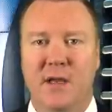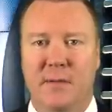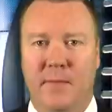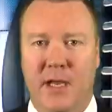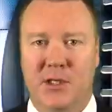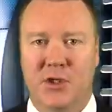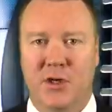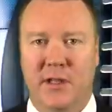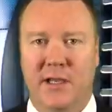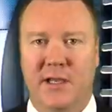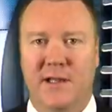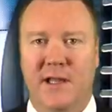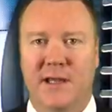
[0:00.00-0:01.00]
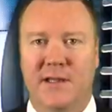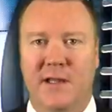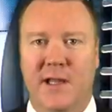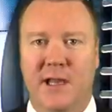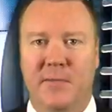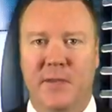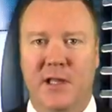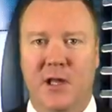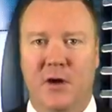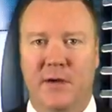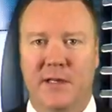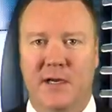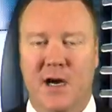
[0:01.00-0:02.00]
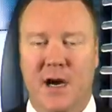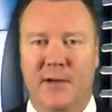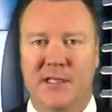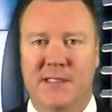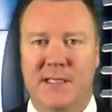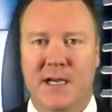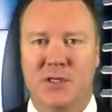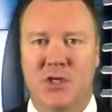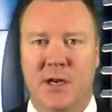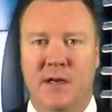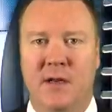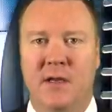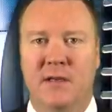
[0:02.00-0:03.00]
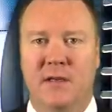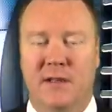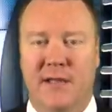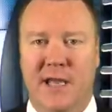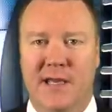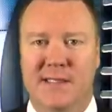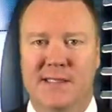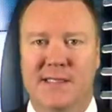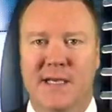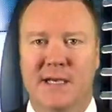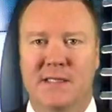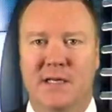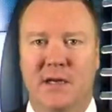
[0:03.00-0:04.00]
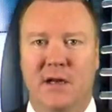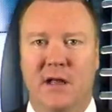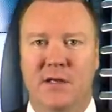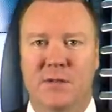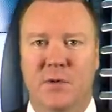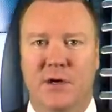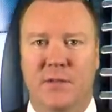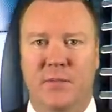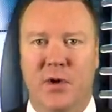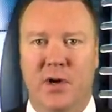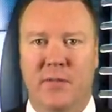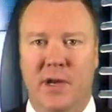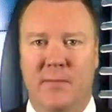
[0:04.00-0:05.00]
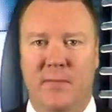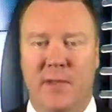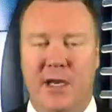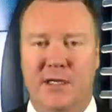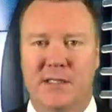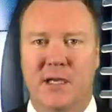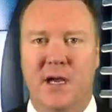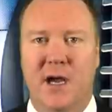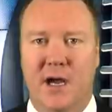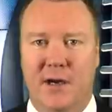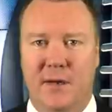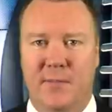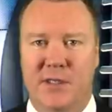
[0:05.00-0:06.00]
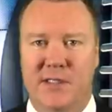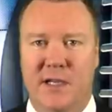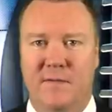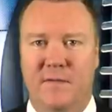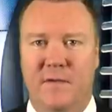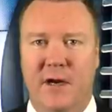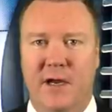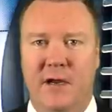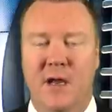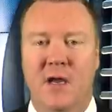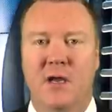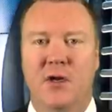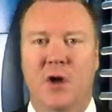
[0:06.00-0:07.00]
And make sure that you click the link below in the comment section. You'll get $60 worth of premium picks, 100% free.